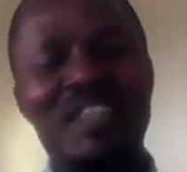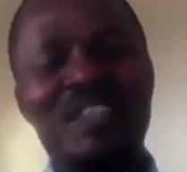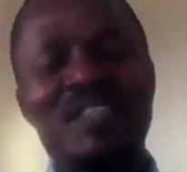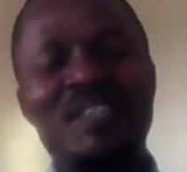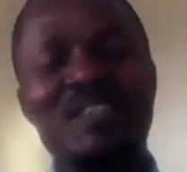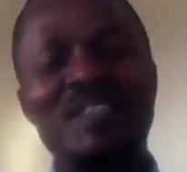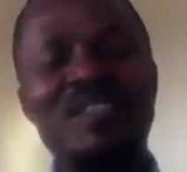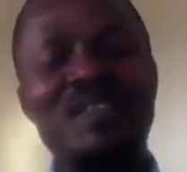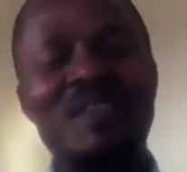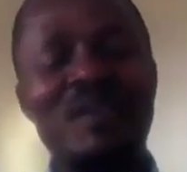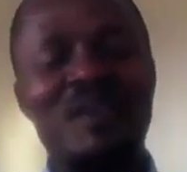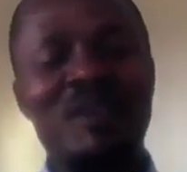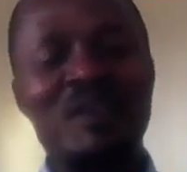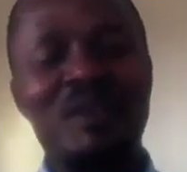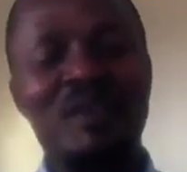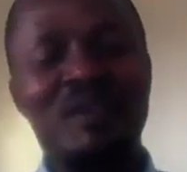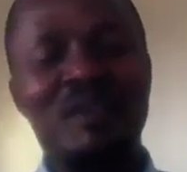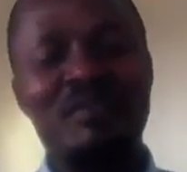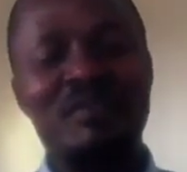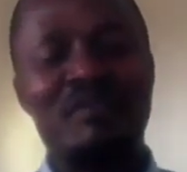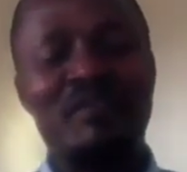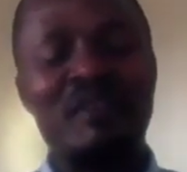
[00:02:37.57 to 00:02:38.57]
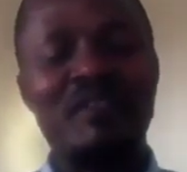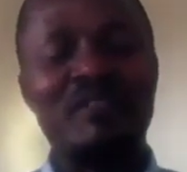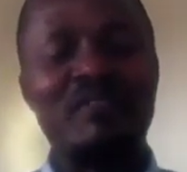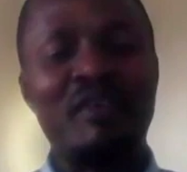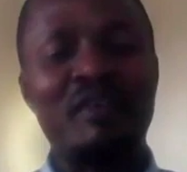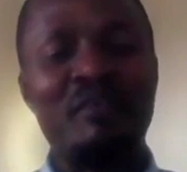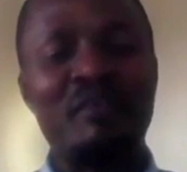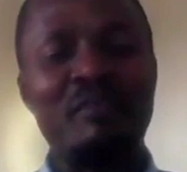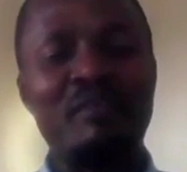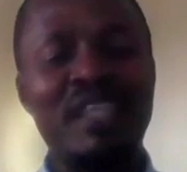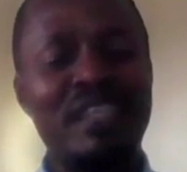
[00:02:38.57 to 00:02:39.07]
So
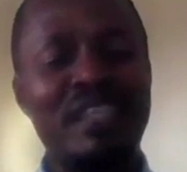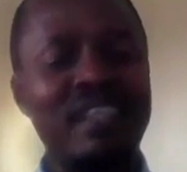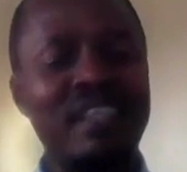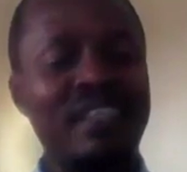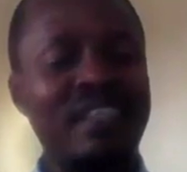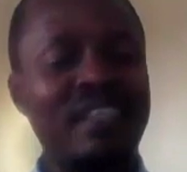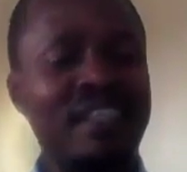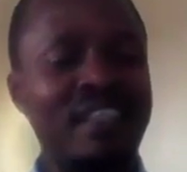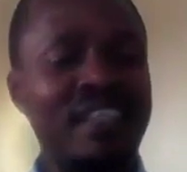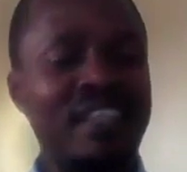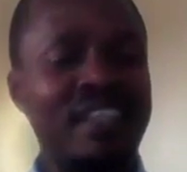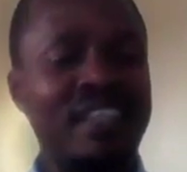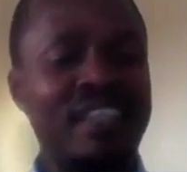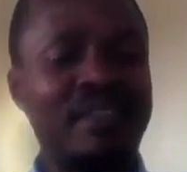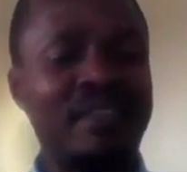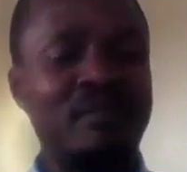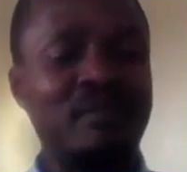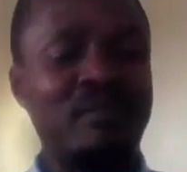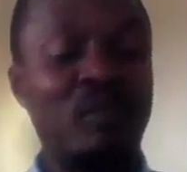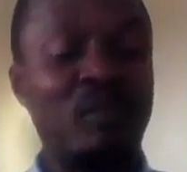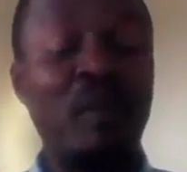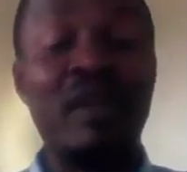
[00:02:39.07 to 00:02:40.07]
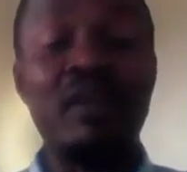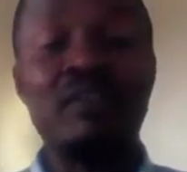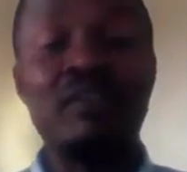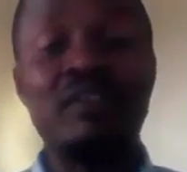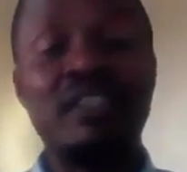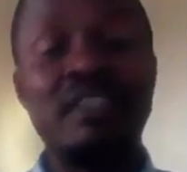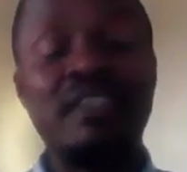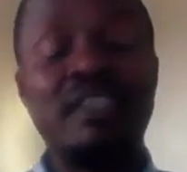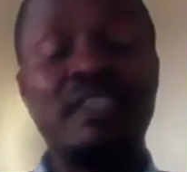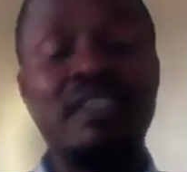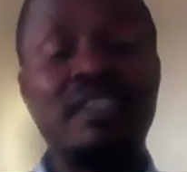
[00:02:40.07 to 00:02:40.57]
for me, one of
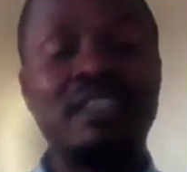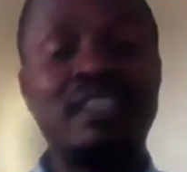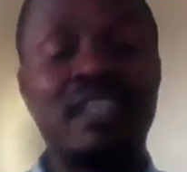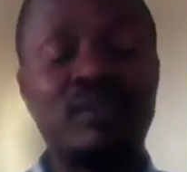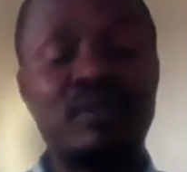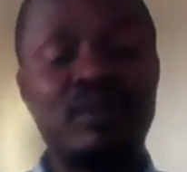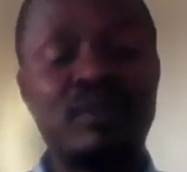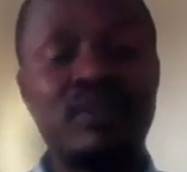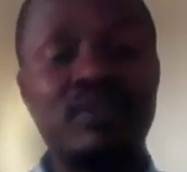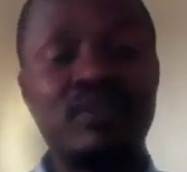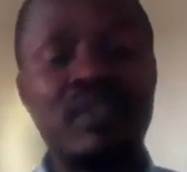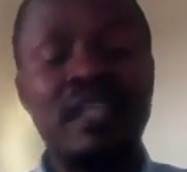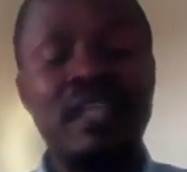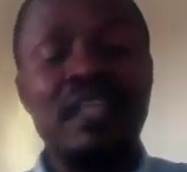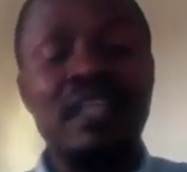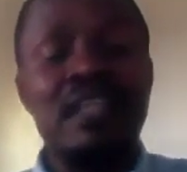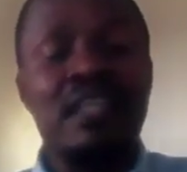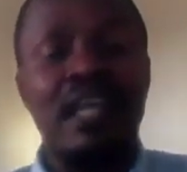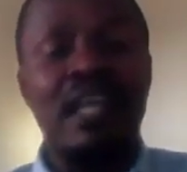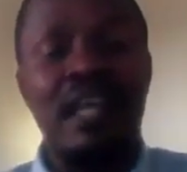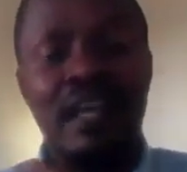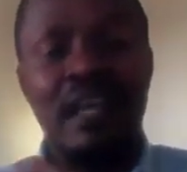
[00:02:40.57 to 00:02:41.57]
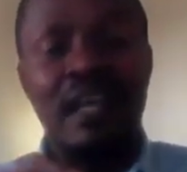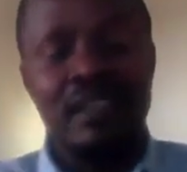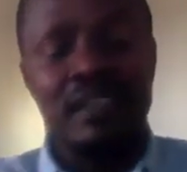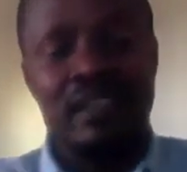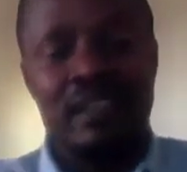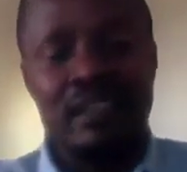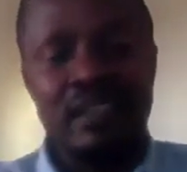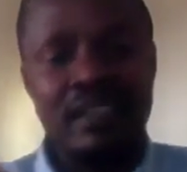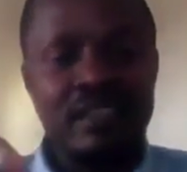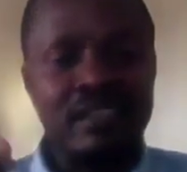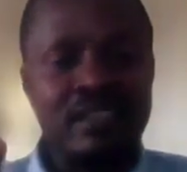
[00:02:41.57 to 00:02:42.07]
the things that was really
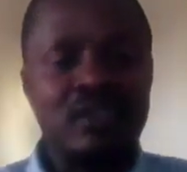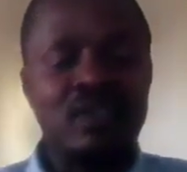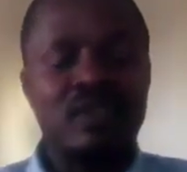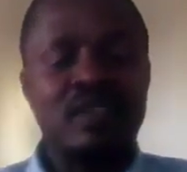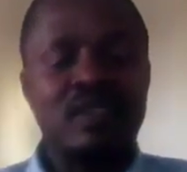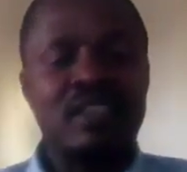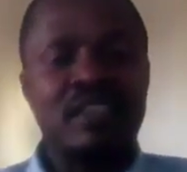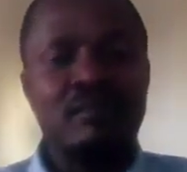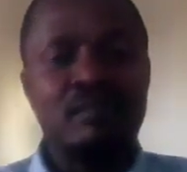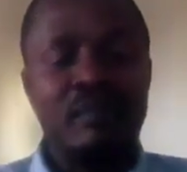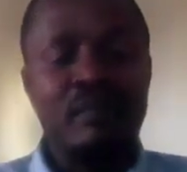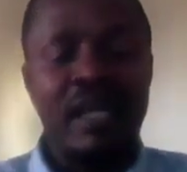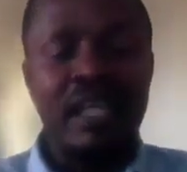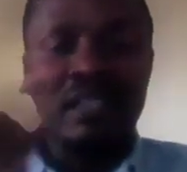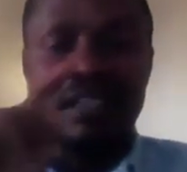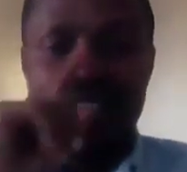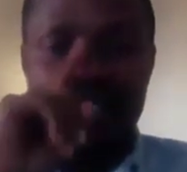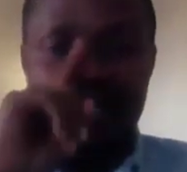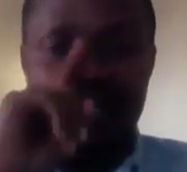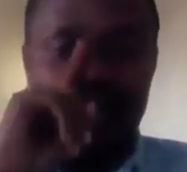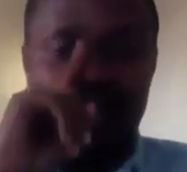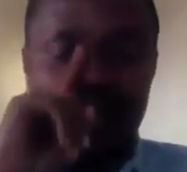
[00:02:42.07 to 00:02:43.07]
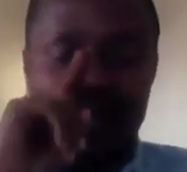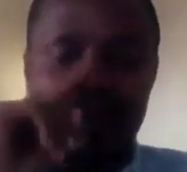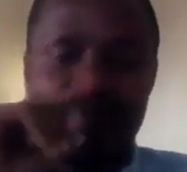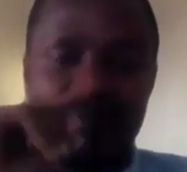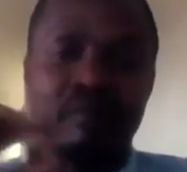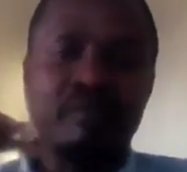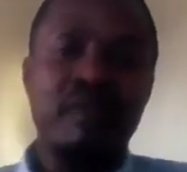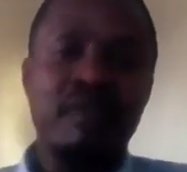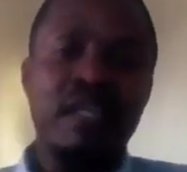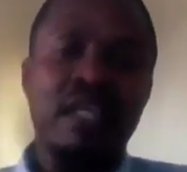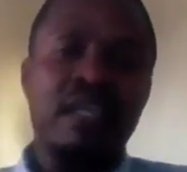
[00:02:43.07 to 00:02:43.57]
lucky is during my
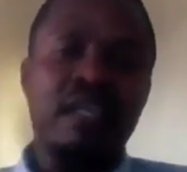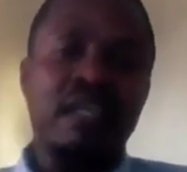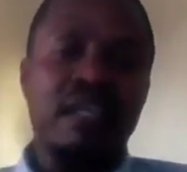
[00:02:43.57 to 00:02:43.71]
time